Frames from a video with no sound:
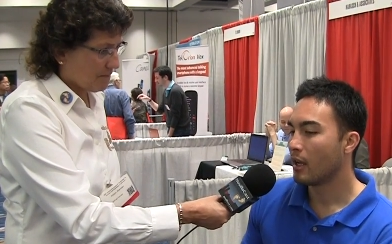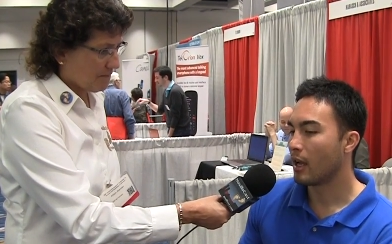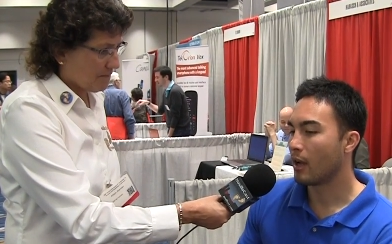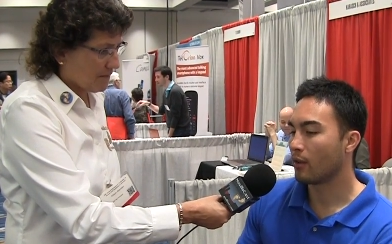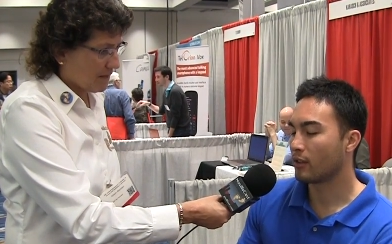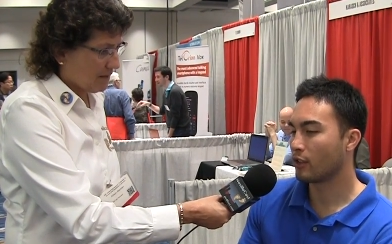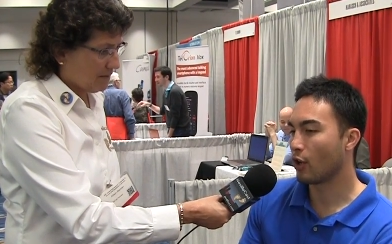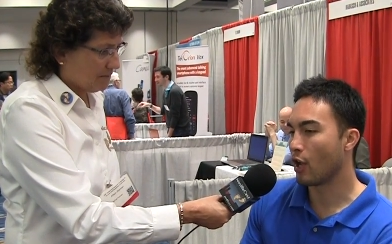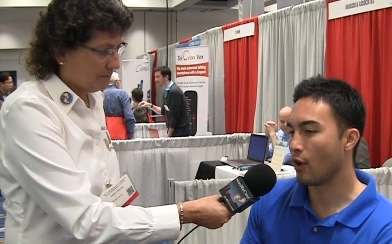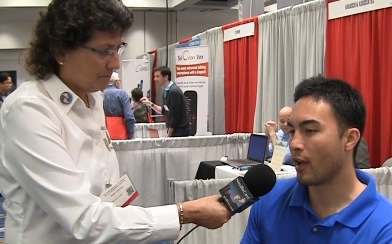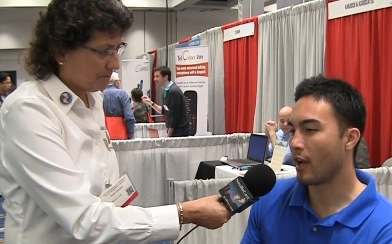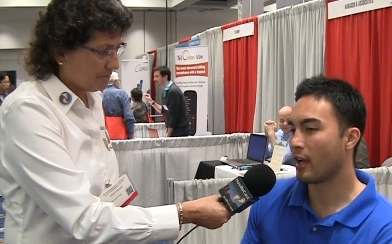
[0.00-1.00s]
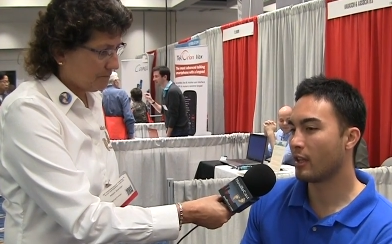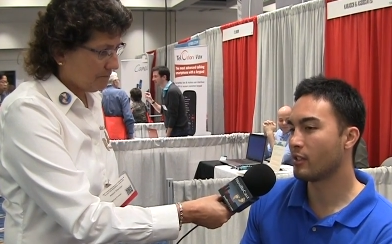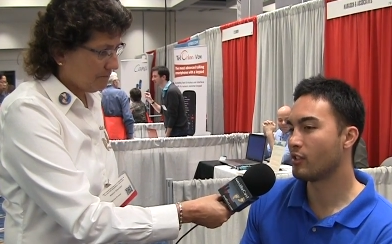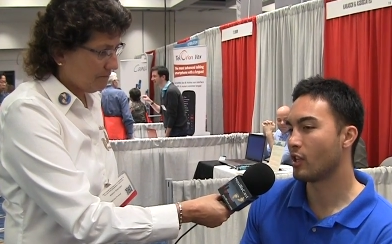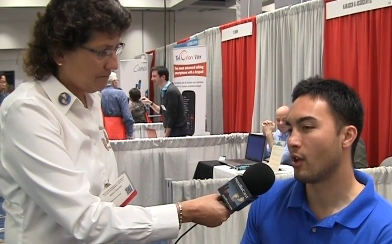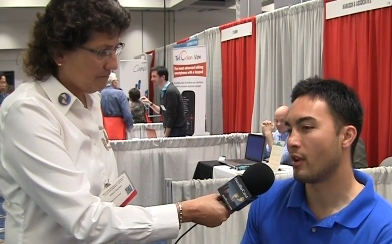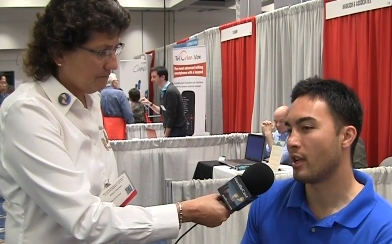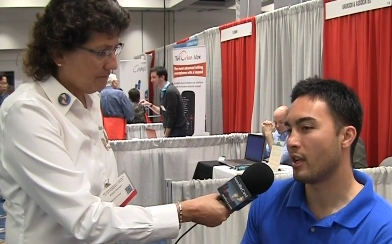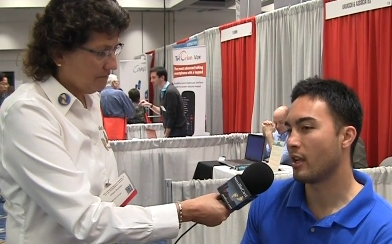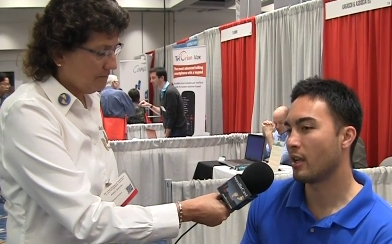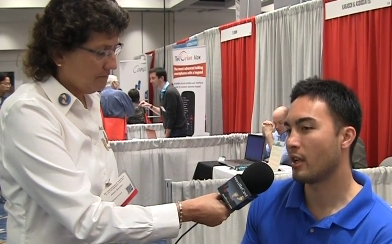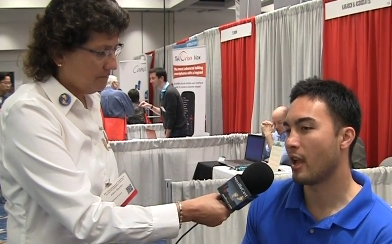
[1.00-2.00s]
Speaker 1: uh, Toyota,
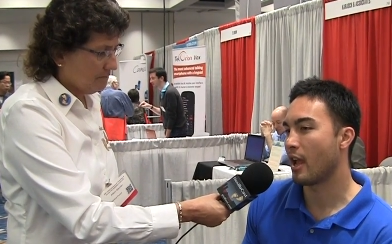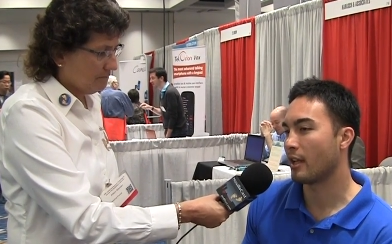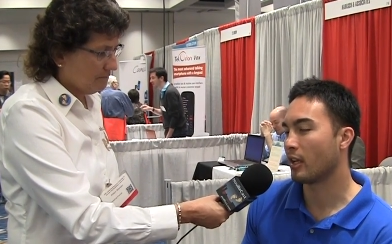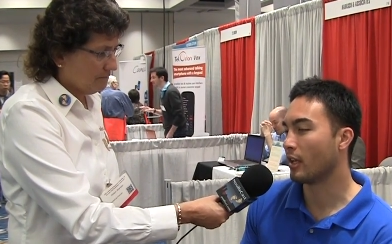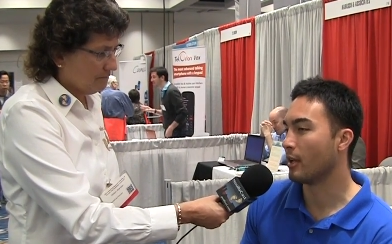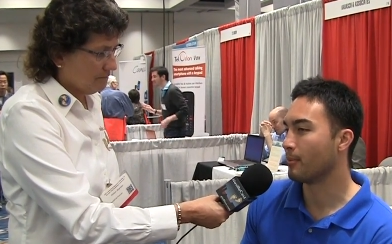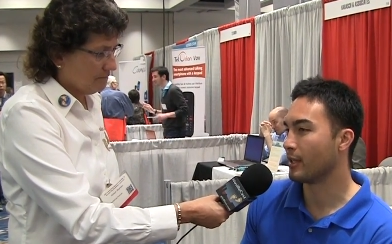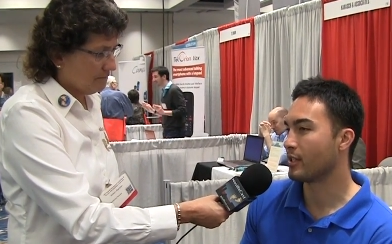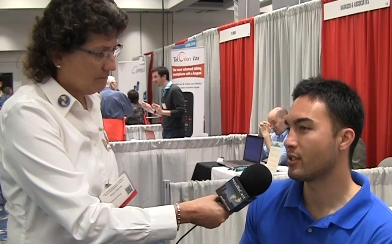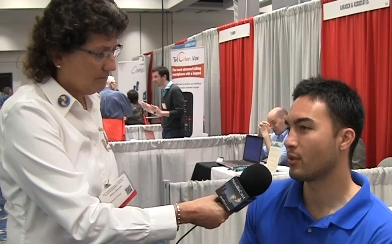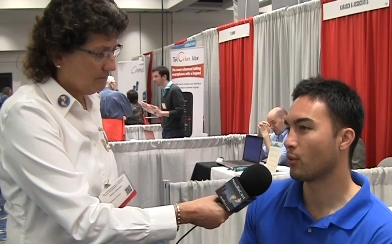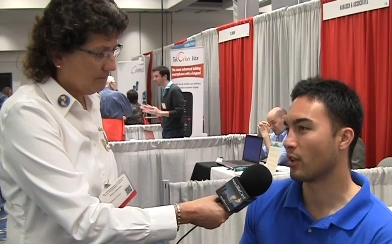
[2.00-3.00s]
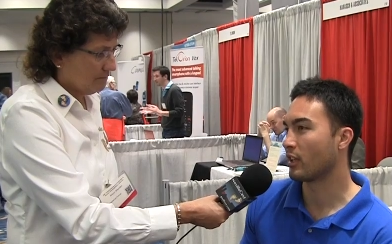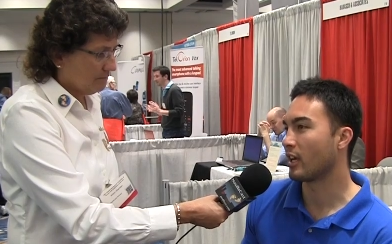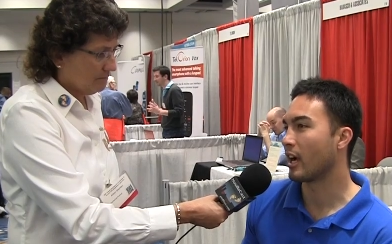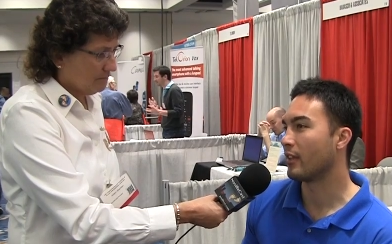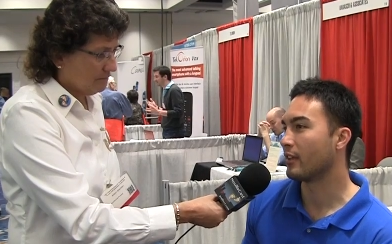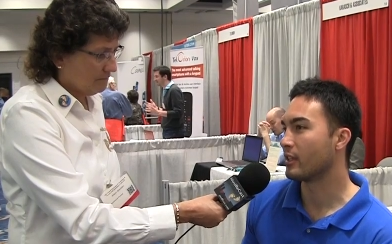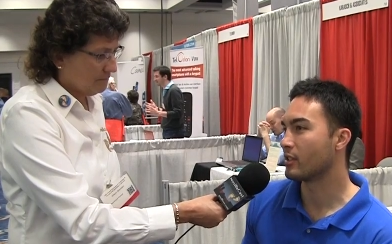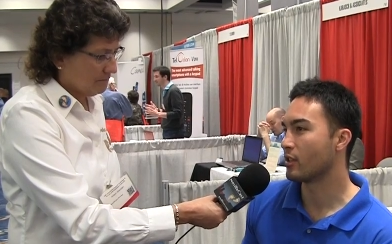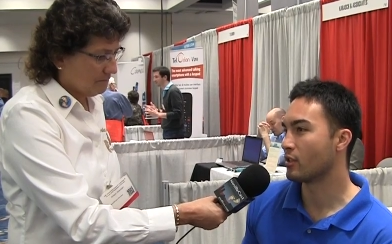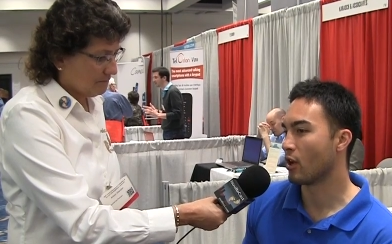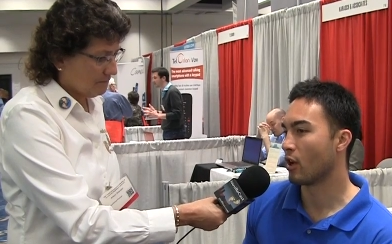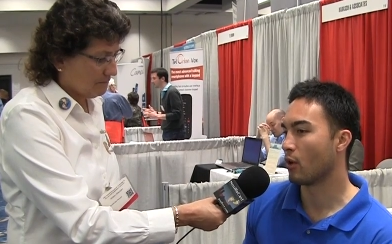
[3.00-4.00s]
Sony, and Olympus working on this.
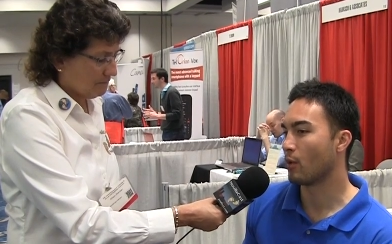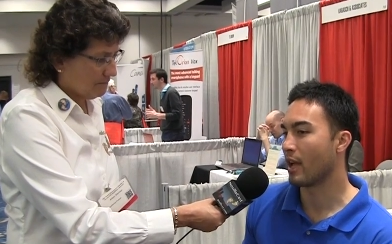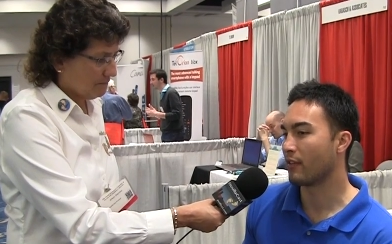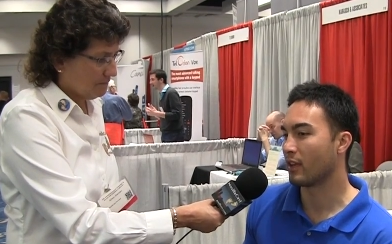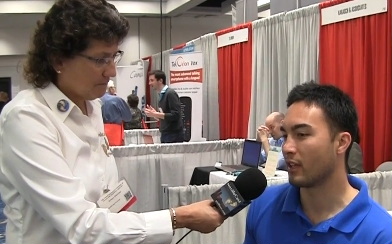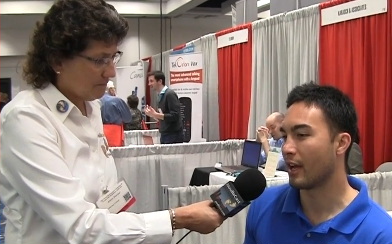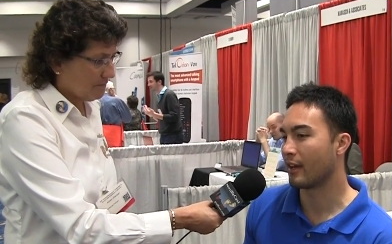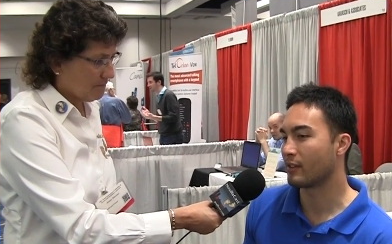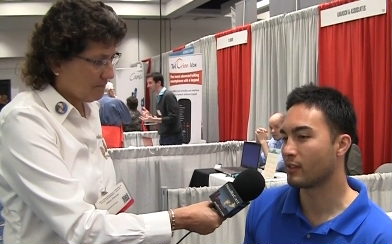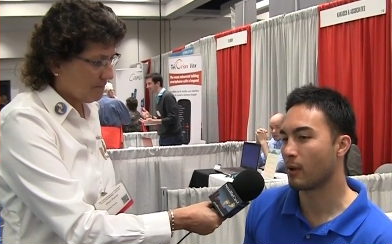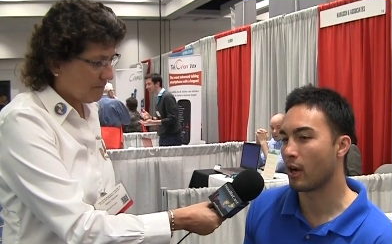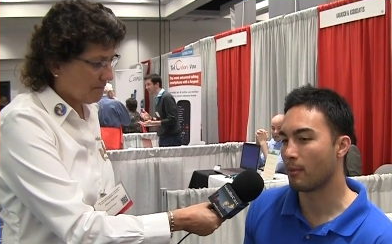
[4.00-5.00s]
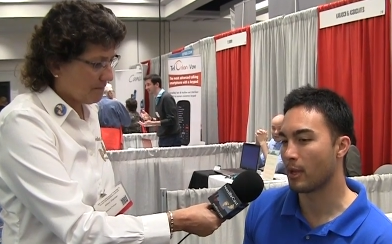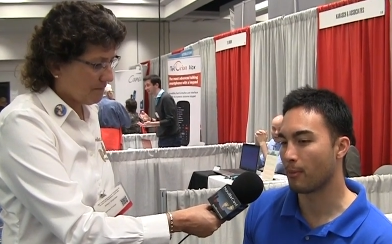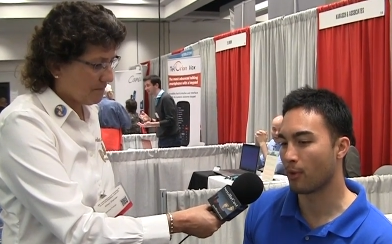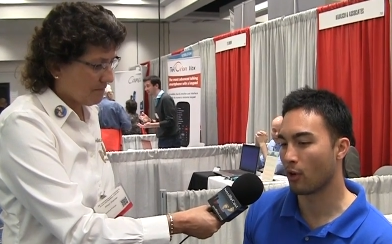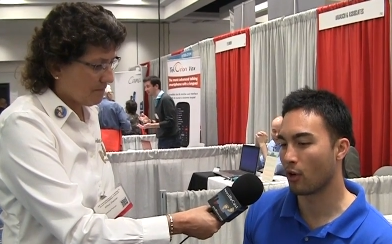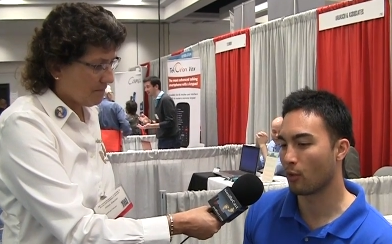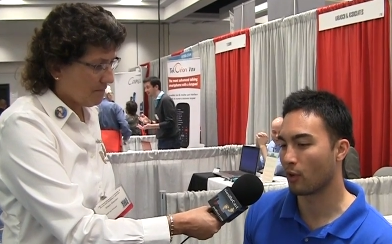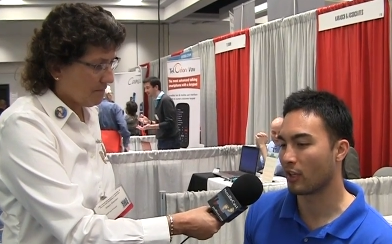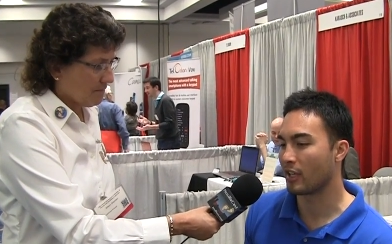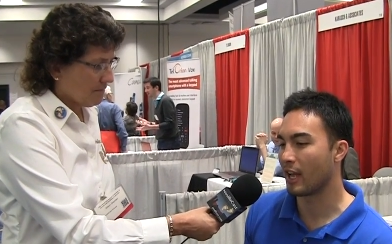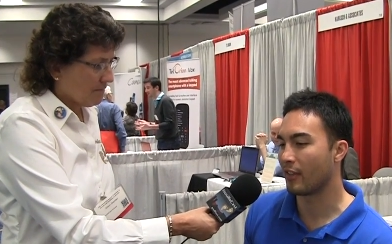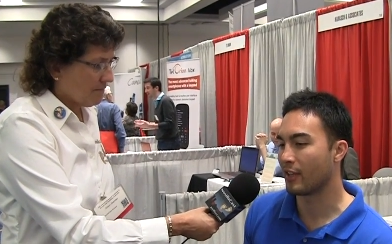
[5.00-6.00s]
So we have a lot of smart people
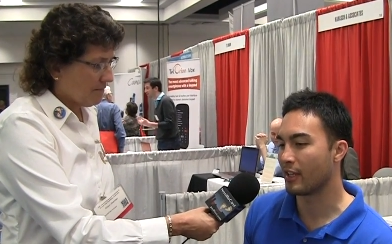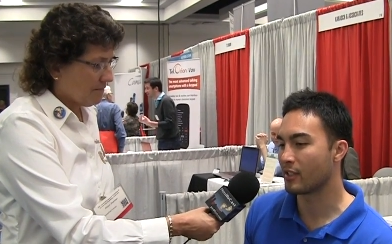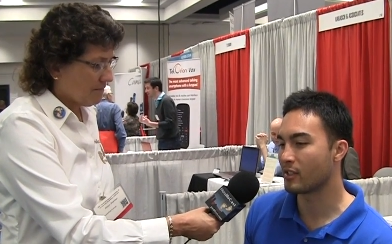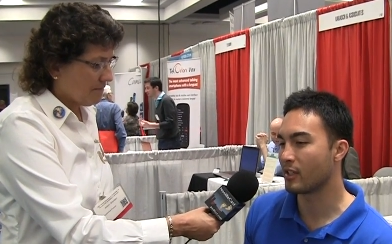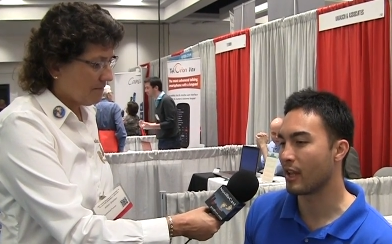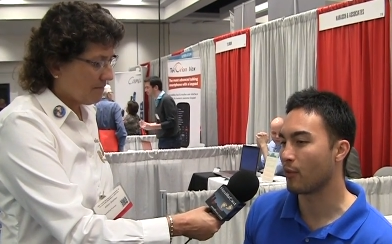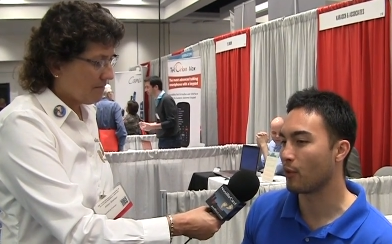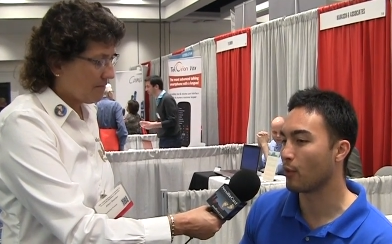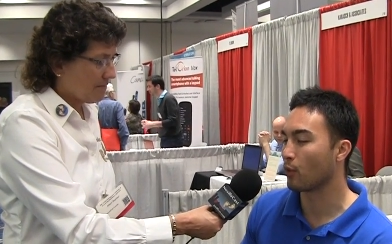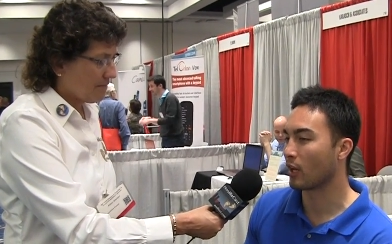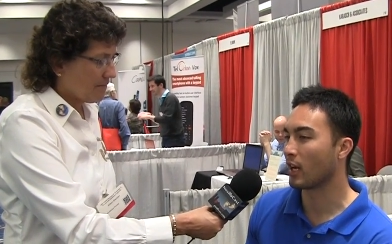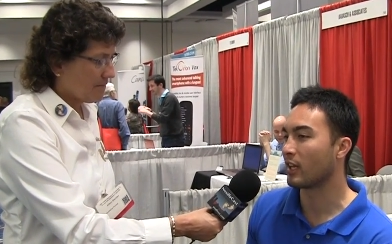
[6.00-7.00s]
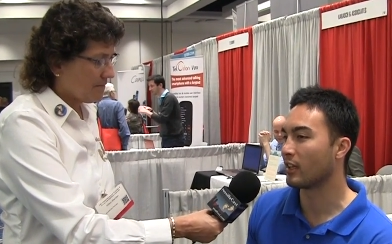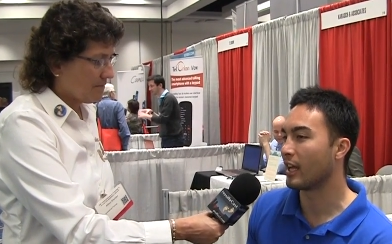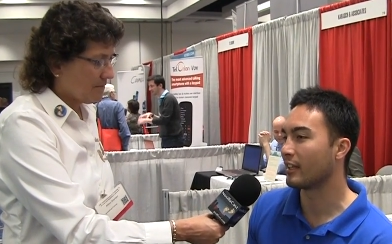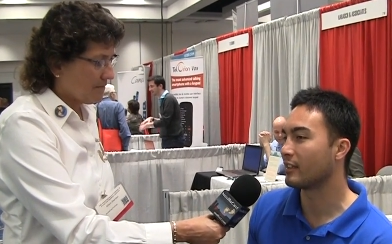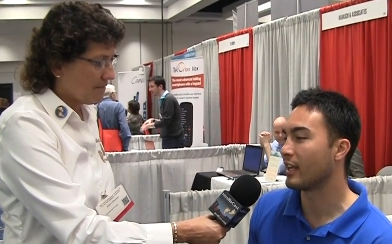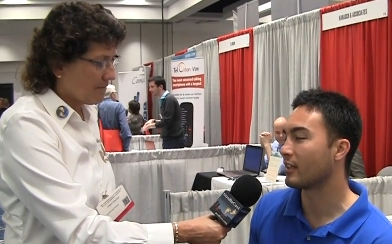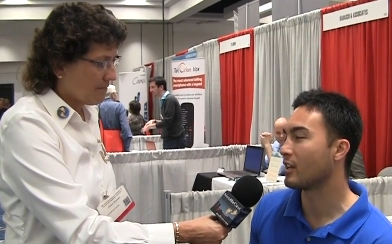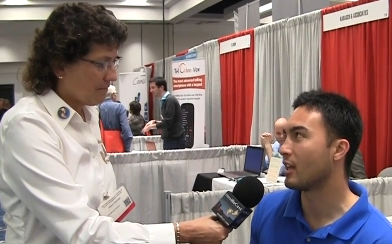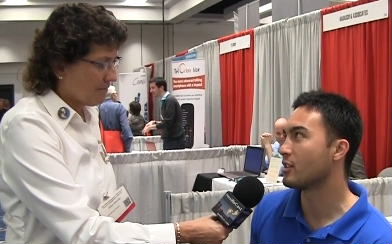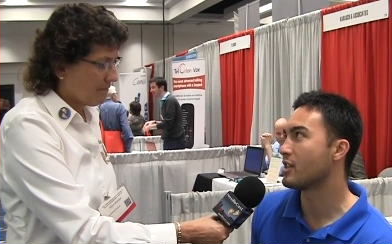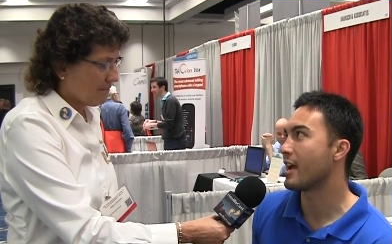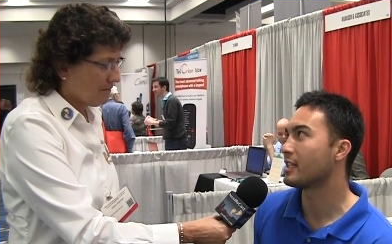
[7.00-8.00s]
working on this, and we work on a lot of the
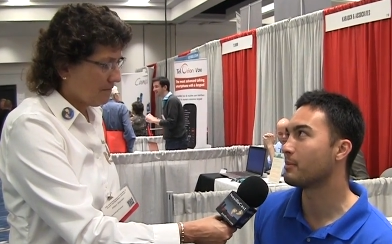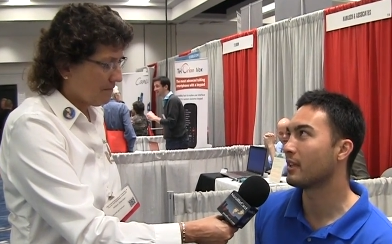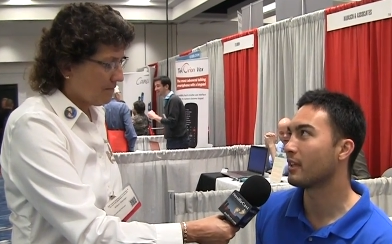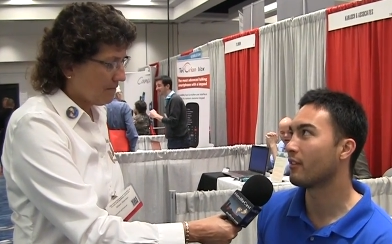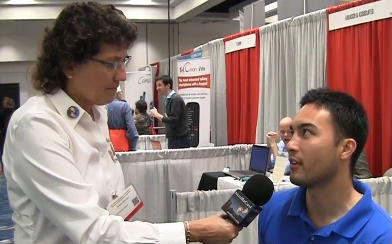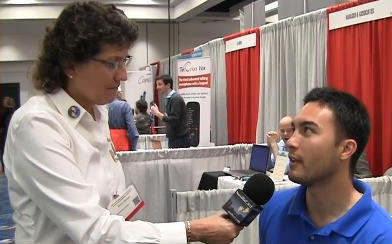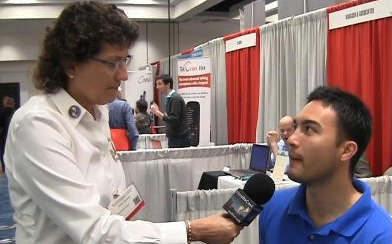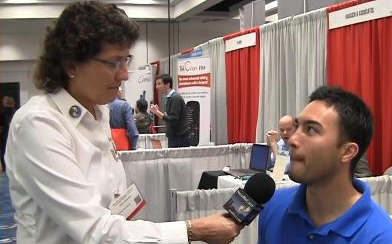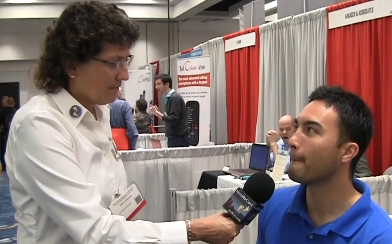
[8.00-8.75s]
technology aspect of it.